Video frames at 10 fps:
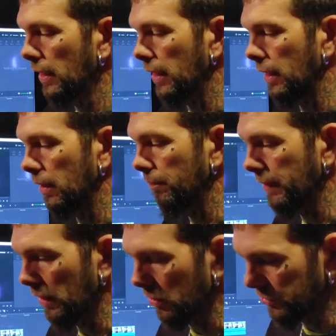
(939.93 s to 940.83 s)

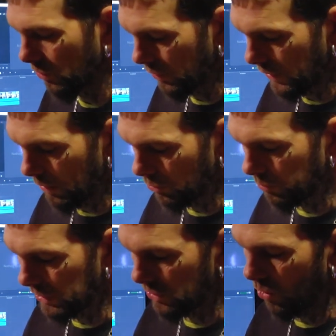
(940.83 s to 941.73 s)
That also enables
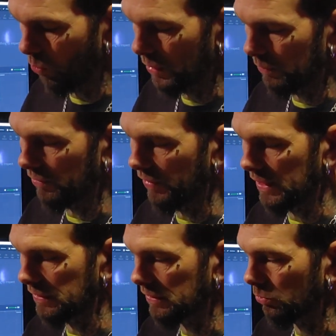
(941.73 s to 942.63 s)
me to open up the
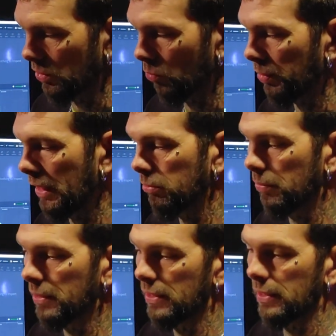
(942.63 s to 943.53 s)
vents, no
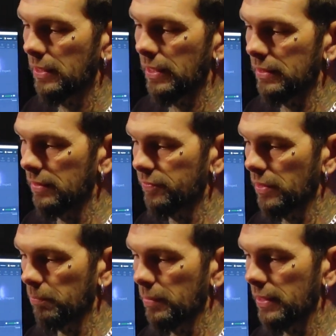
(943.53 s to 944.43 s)
problem, and lift
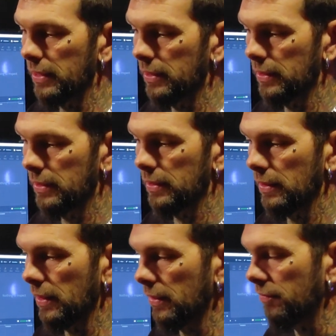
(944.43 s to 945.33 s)
up my
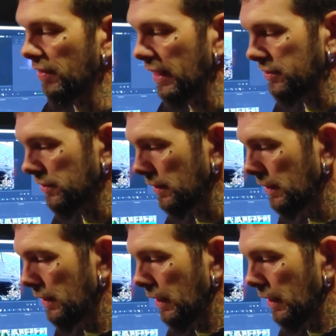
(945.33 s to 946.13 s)
visor.